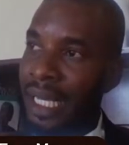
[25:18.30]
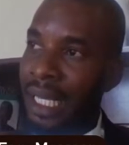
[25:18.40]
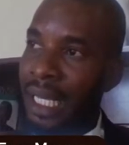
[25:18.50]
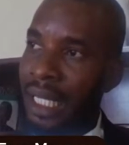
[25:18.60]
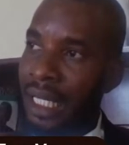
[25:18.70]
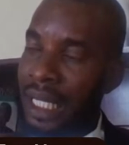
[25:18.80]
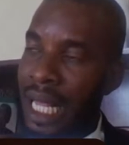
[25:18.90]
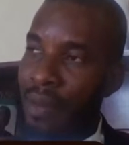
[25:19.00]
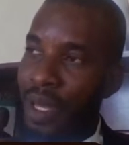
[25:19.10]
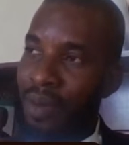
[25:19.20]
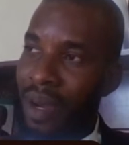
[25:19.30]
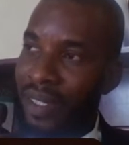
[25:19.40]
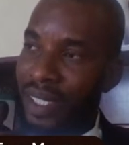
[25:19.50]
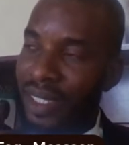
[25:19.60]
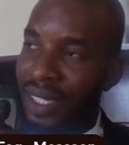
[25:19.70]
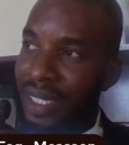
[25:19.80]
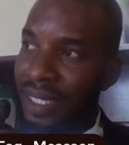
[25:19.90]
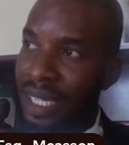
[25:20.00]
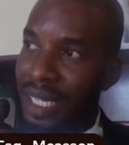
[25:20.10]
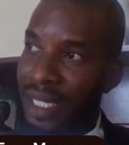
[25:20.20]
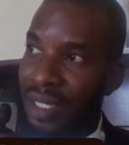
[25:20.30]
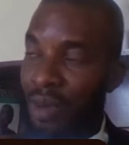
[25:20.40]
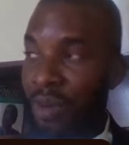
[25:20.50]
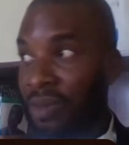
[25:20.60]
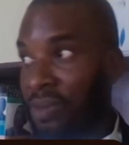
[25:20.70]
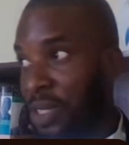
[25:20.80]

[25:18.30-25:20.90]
In Islamic marriages these days, some